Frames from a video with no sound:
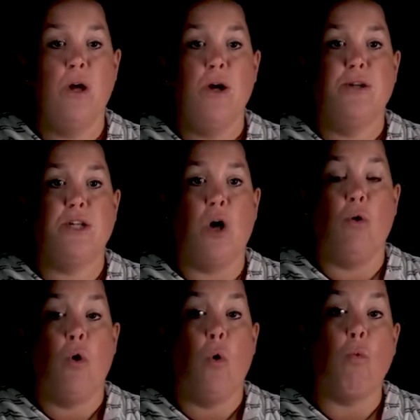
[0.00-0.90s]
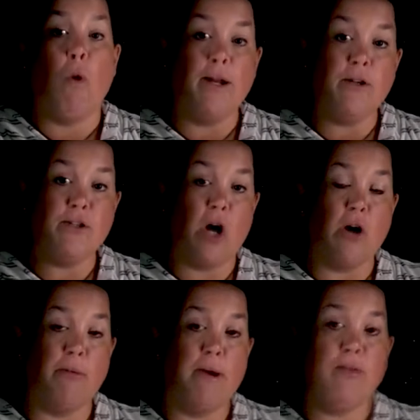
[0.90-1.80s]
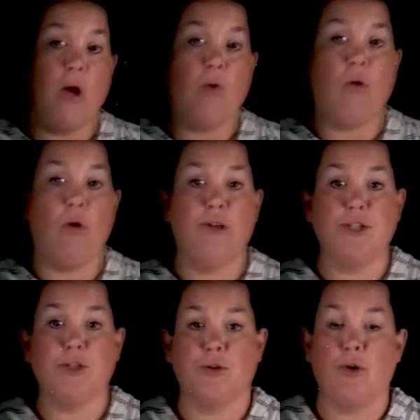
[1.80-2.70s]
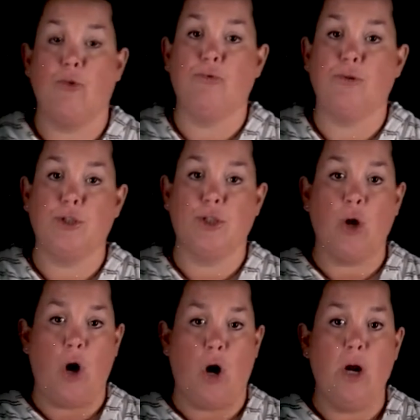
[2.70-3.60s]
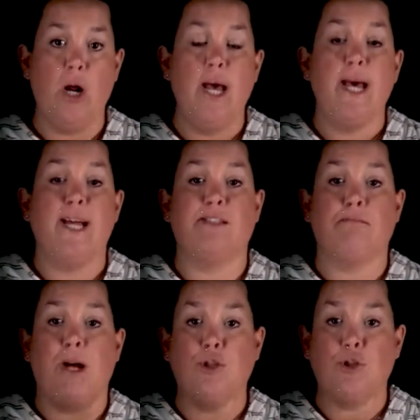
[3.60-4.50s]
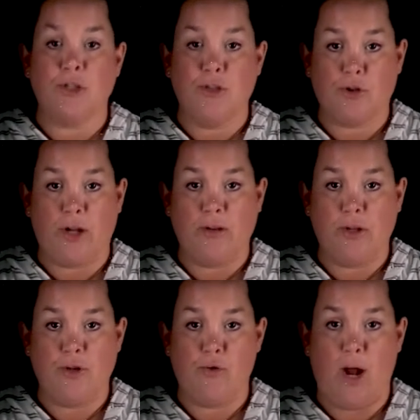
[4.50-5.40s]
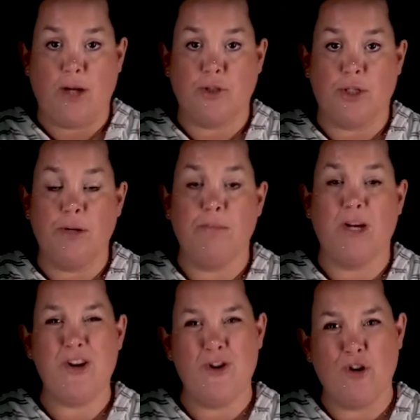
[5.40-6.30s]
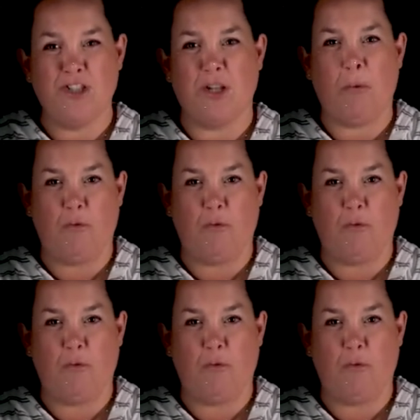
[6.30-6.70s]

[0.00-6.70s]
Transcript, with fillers: So when you talk about that correlation coefficient R, it's measuring strength and direction, but here are some of